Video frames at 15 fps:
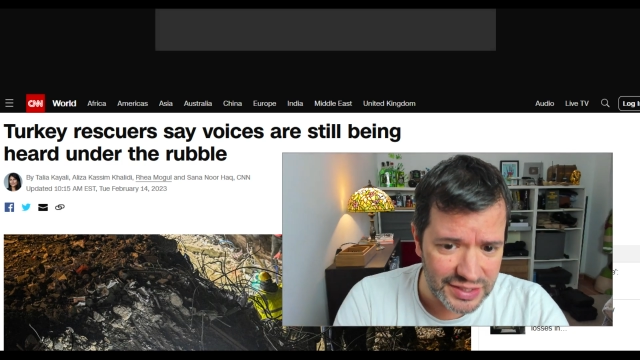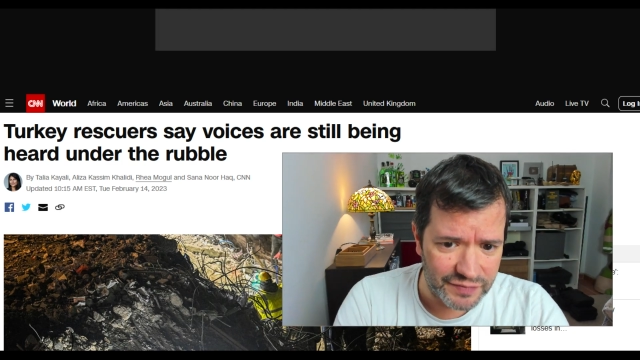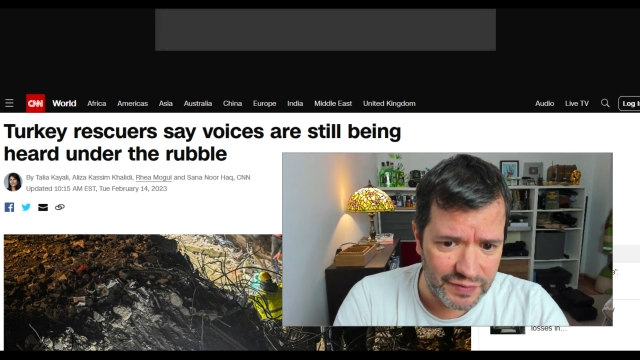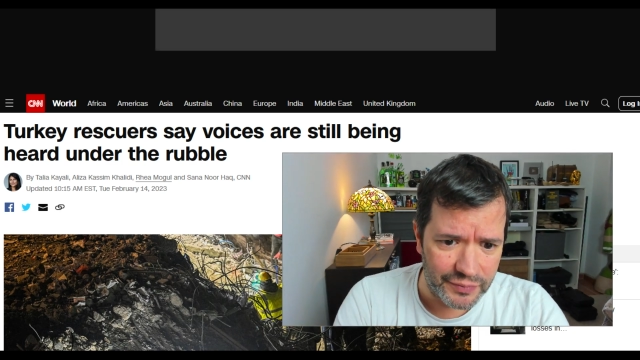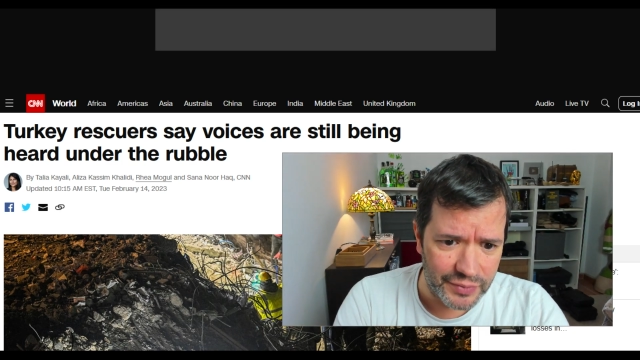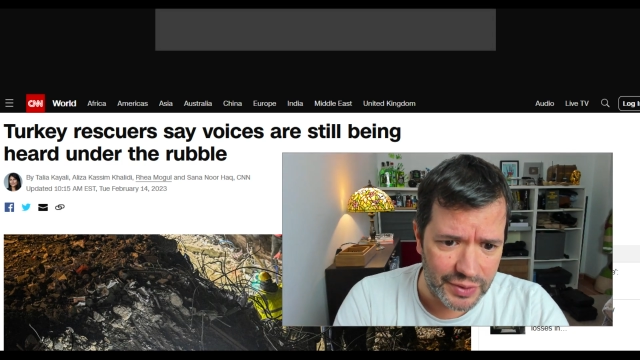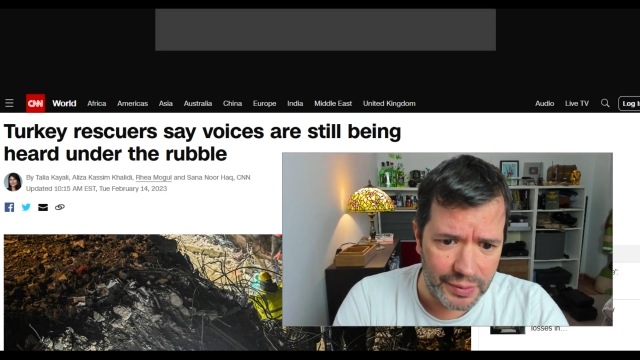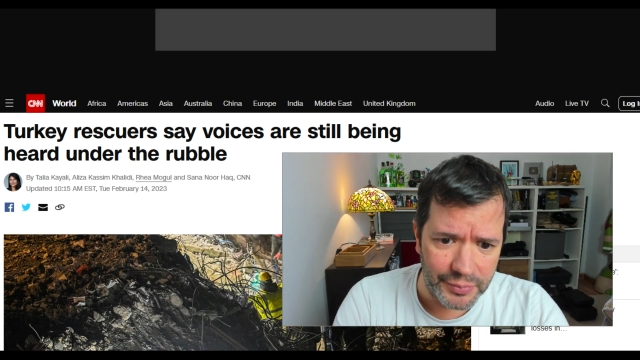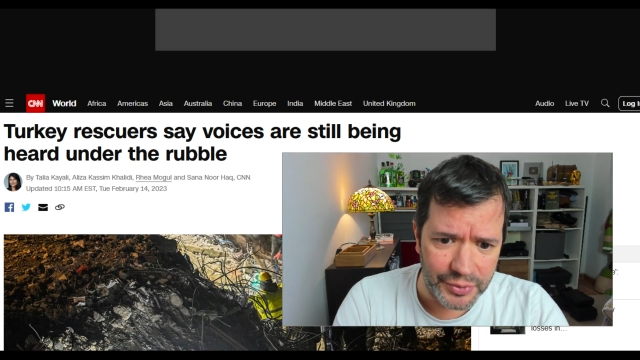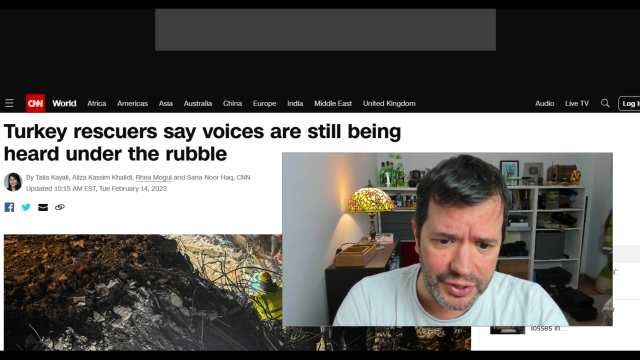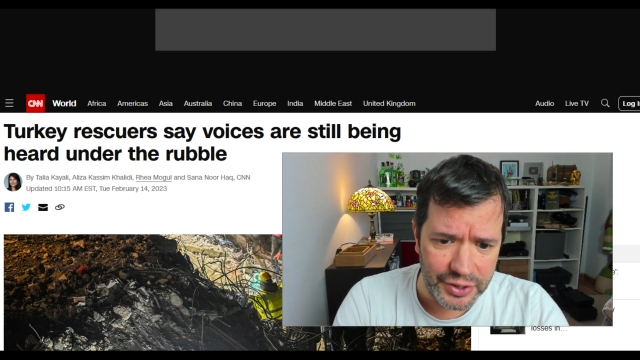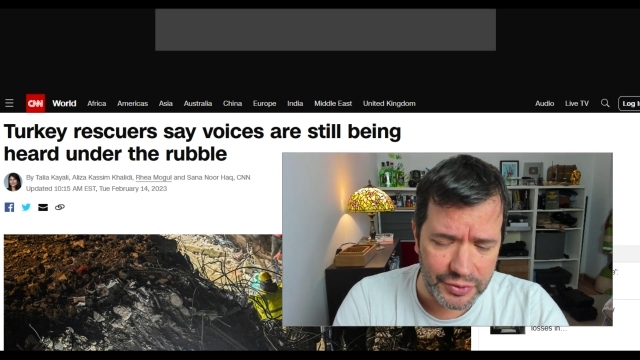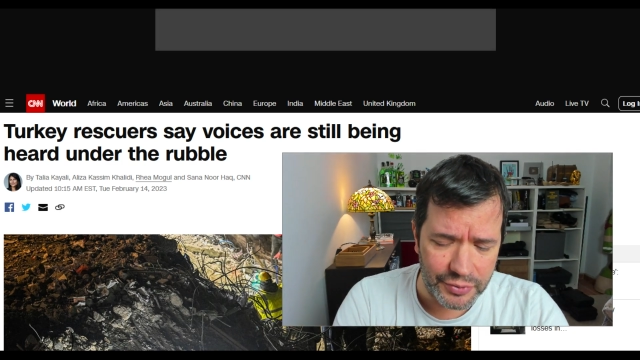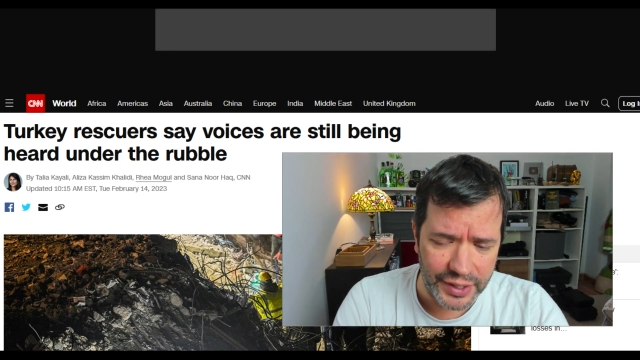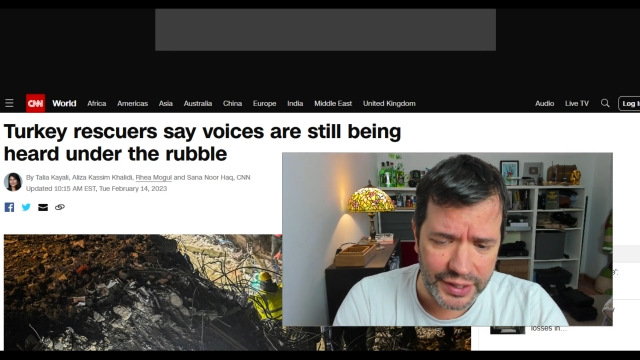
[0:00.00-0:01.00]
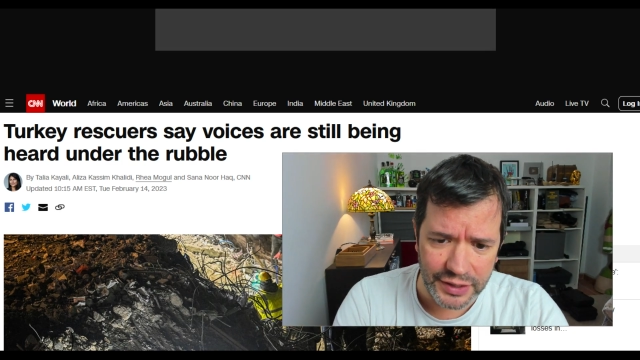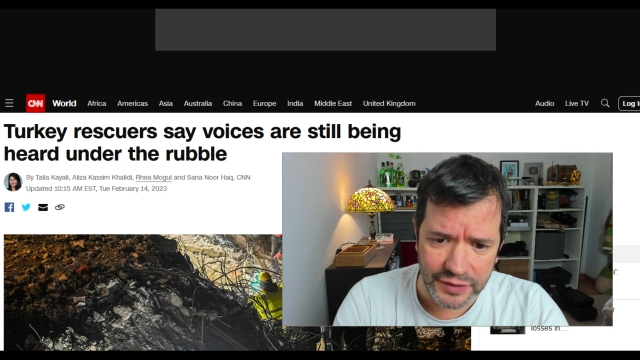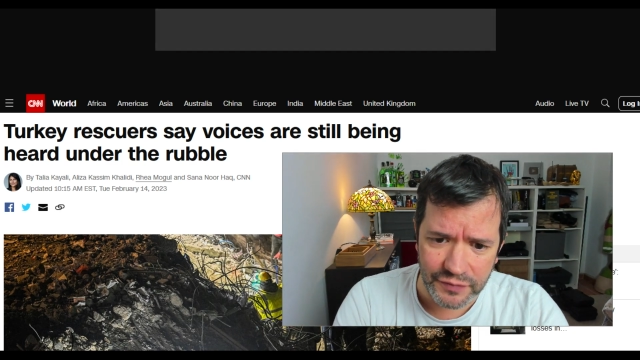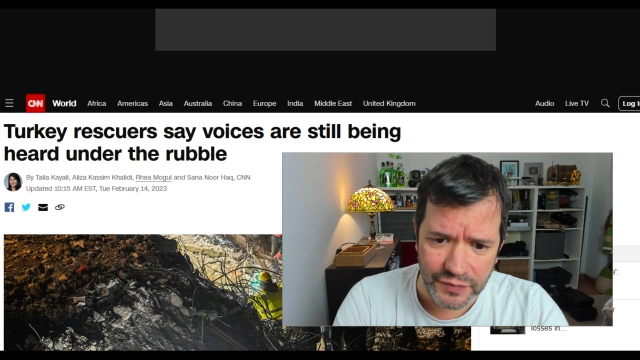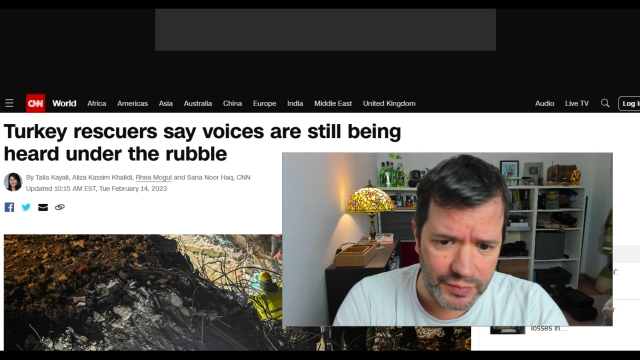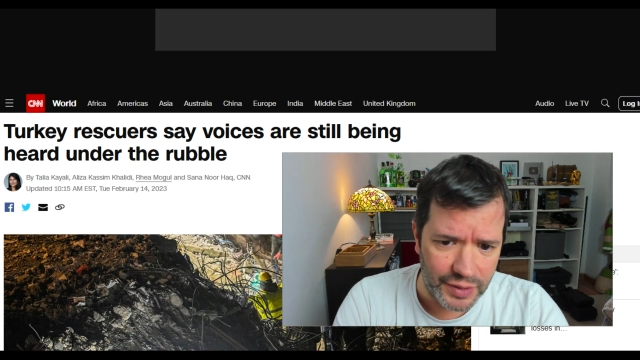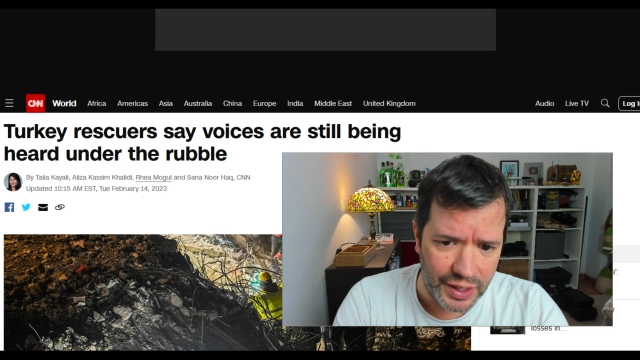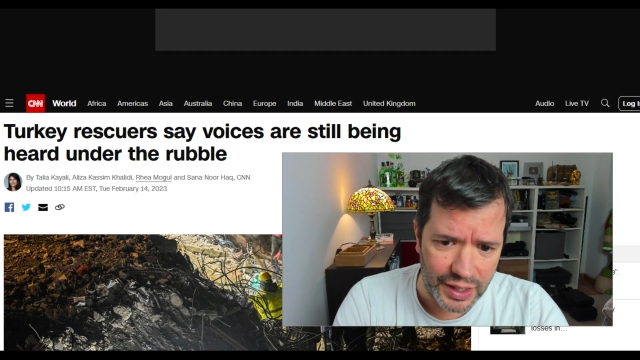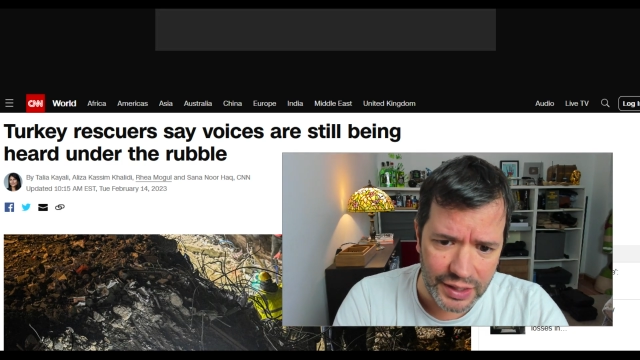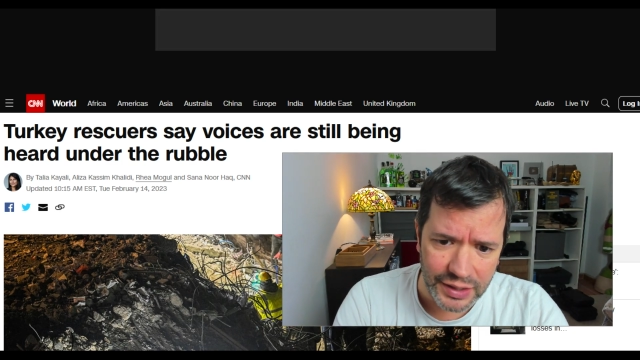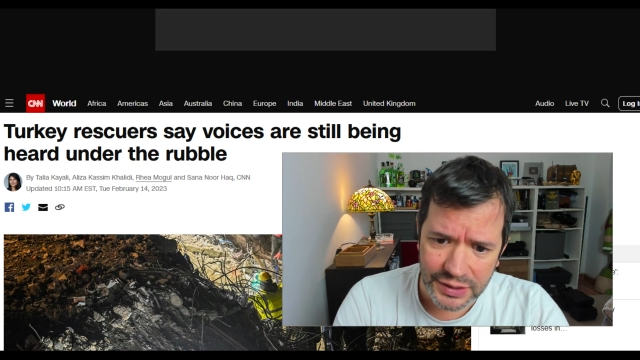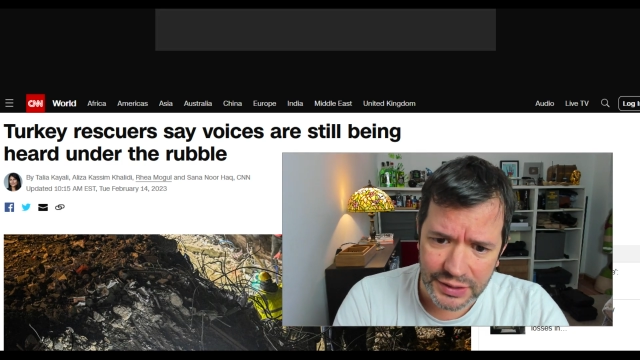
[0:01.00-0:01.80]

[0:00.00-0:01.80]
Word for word: if I'm remembering correctly, from a uh,